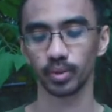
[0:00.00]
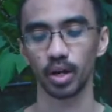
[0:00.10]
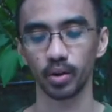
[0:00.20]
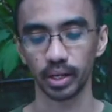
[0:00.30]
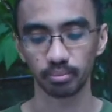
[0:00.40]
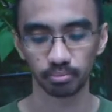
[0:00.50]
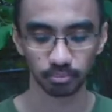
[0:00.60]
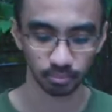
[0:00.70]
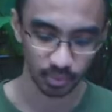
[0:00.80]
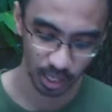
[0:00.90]
All right,
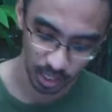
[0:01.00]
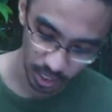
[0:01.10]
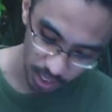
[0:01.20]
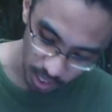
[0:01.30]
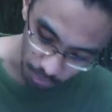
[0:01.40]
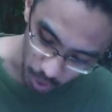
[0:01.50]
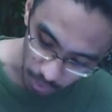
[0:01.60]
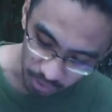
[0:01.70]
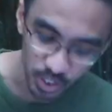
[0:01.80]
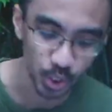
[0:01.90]

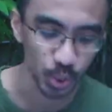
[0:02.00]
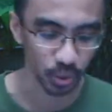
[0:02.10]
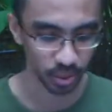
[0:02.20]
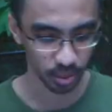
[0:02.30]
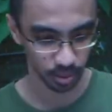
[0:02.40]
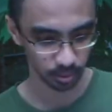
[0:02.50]
moment of truth.